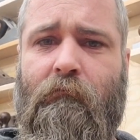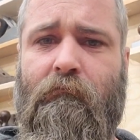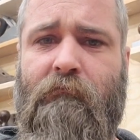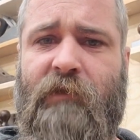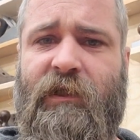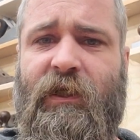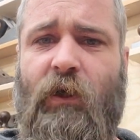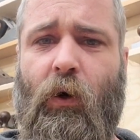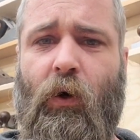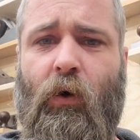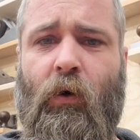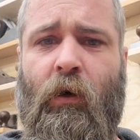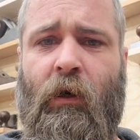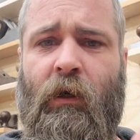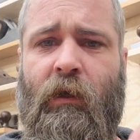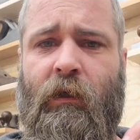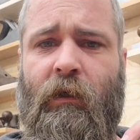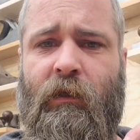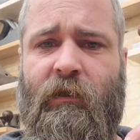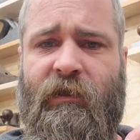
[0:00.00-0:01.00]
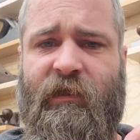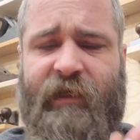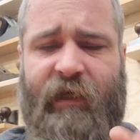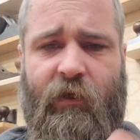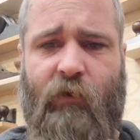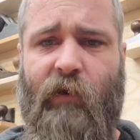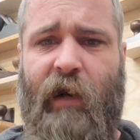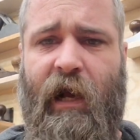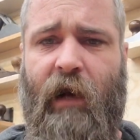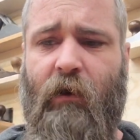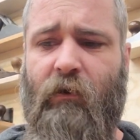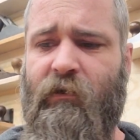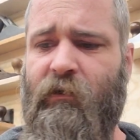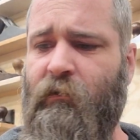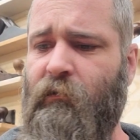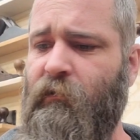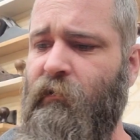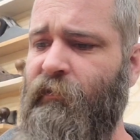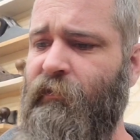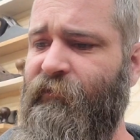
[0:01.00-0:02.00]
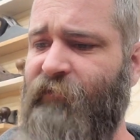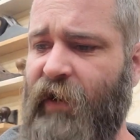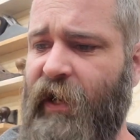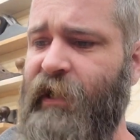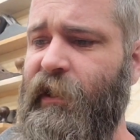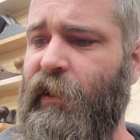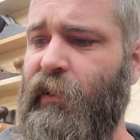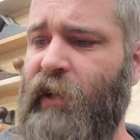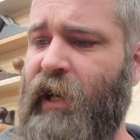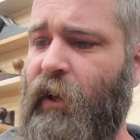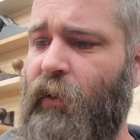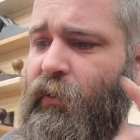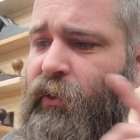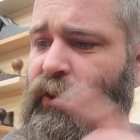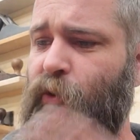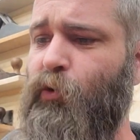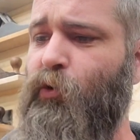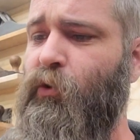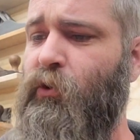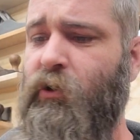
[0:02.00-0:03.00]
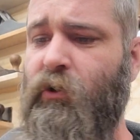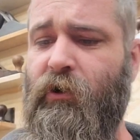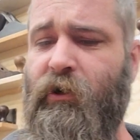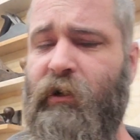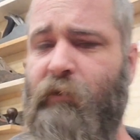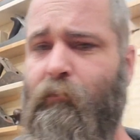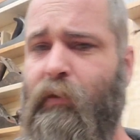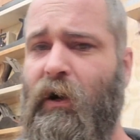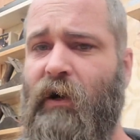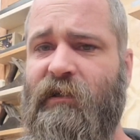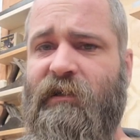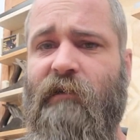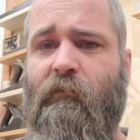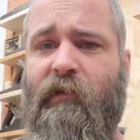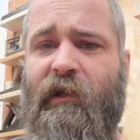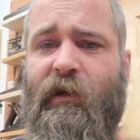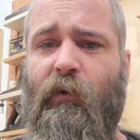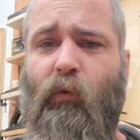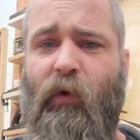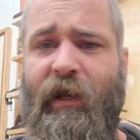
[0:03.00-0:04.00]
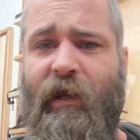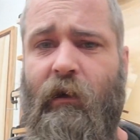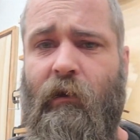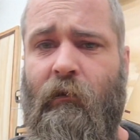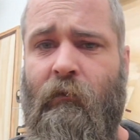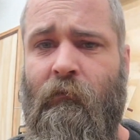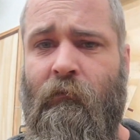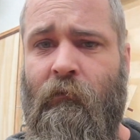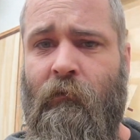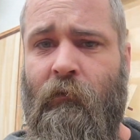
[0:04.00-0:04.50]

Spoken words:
So stick around, find out how you could possibly win